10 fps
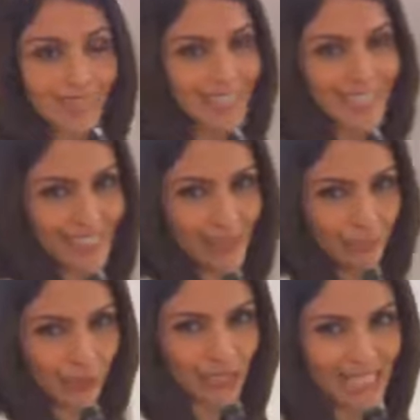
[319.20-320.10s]
It's as
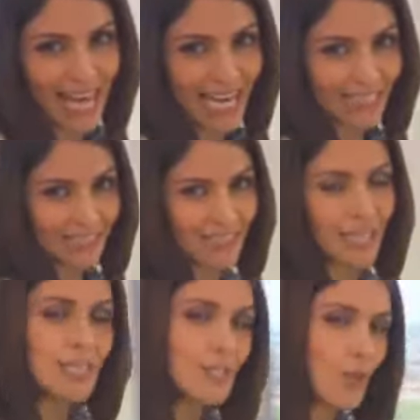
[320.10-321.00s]
simple as that.
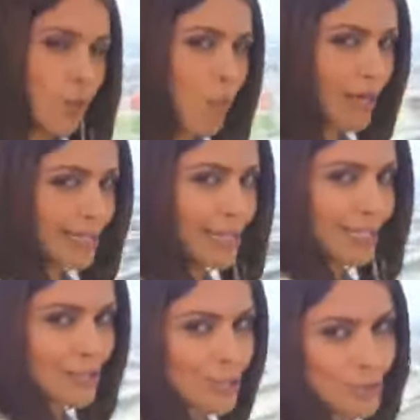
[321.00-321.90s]
So why
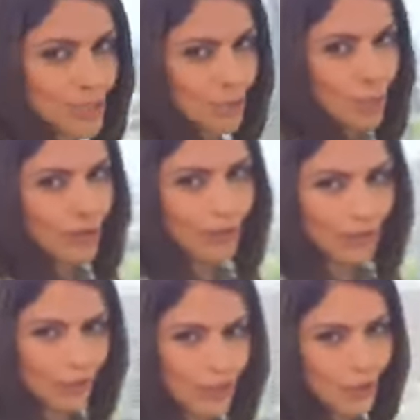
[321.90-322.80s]
not do someone the
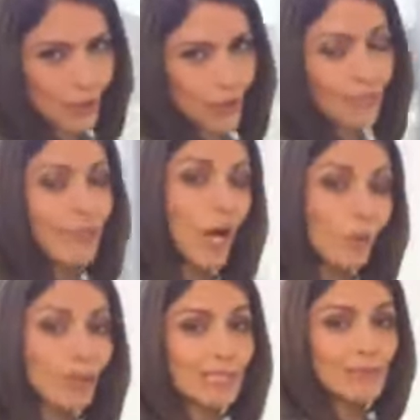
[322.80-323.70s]
good turn of
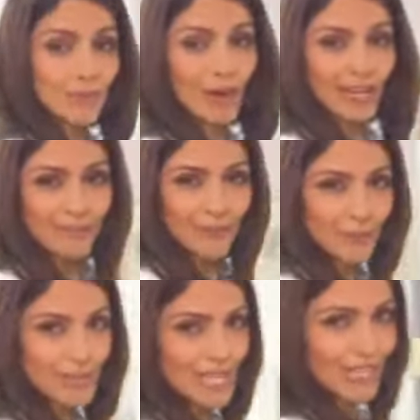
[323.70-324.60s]
helping them try it for
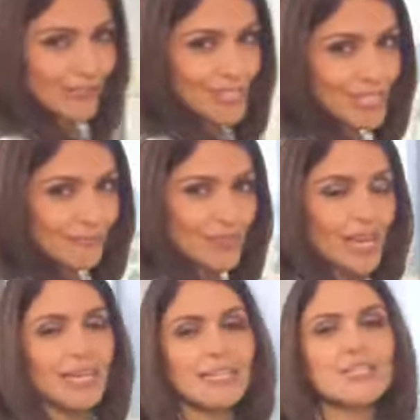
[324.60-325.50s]
themselves?
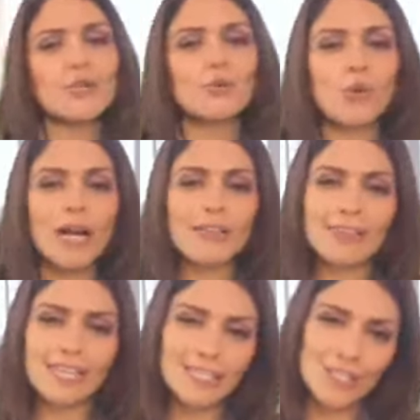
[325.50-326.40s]
It's the right
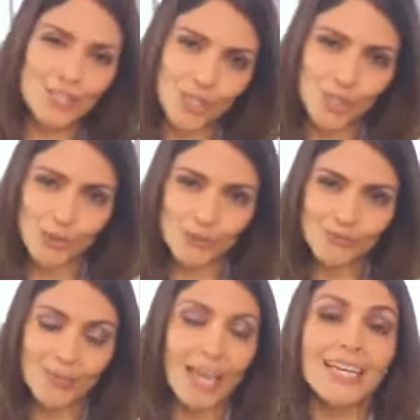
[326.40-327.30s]
thing to do,
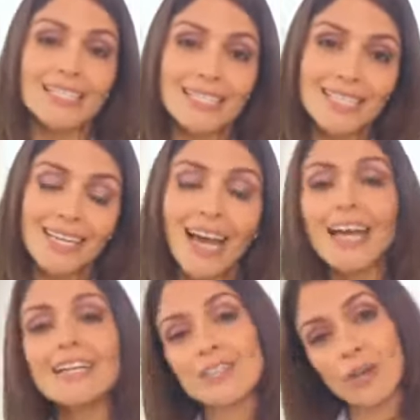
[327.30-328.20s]
and
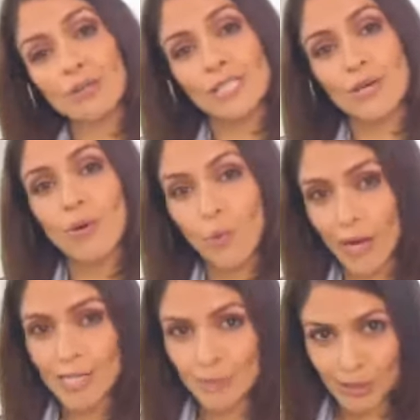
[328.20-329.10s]
it's also a
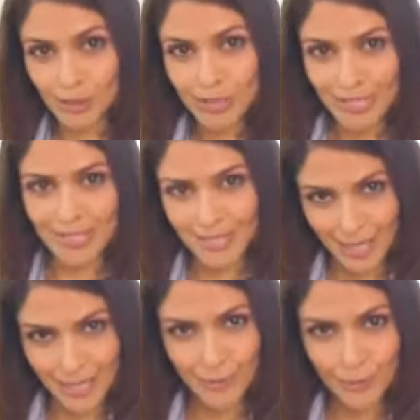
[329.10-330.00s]
way to build a
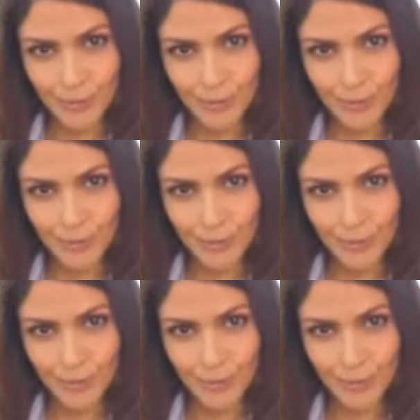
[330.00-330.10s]
successful